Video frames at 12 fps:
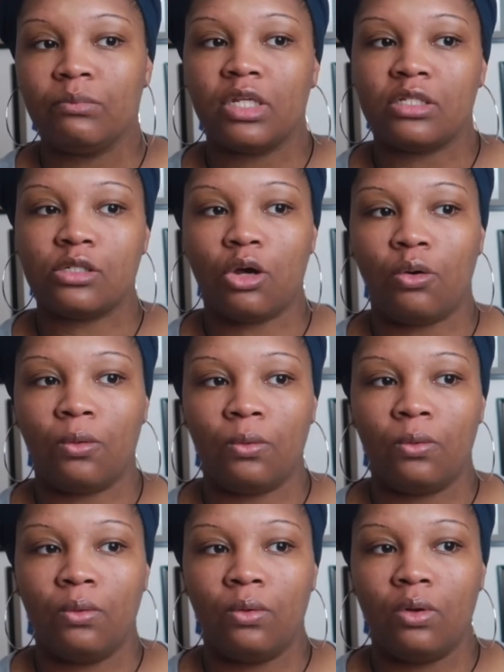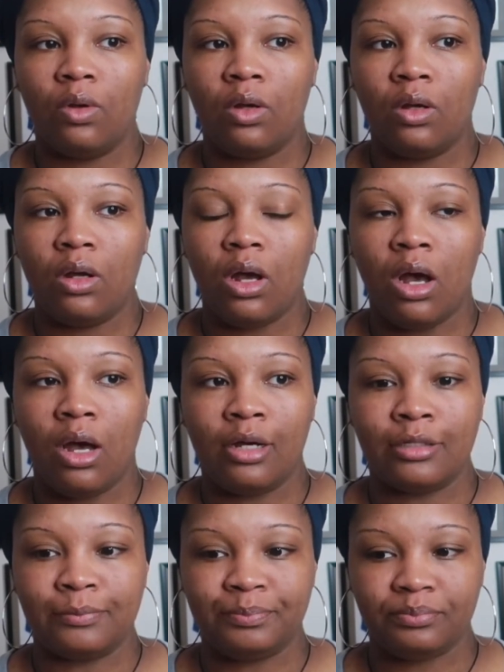So
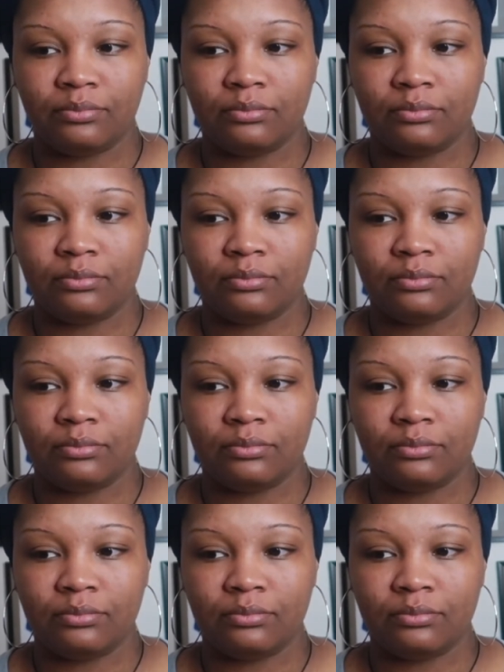I